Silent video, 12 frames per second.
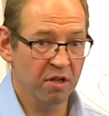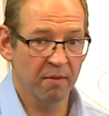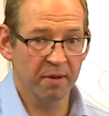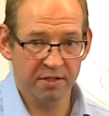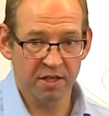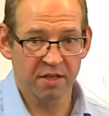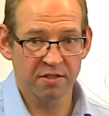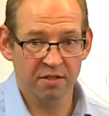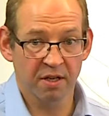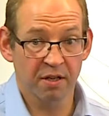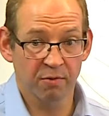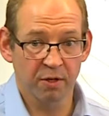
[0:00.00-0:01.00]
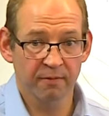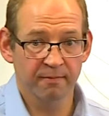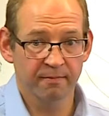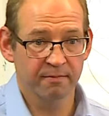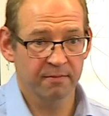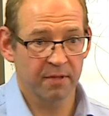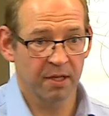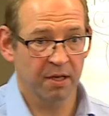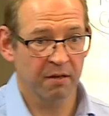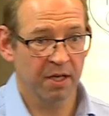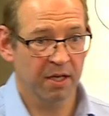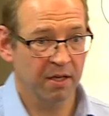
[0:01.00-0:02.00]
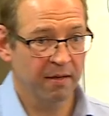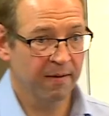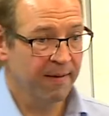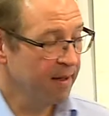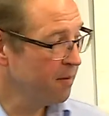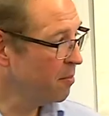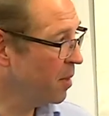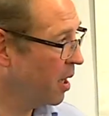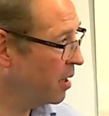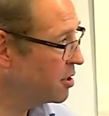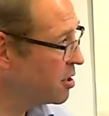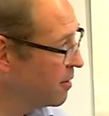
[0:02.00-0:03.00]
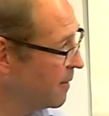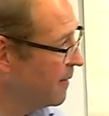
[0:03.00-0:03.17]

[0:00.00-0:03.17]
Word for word: liability is another one. Okay? But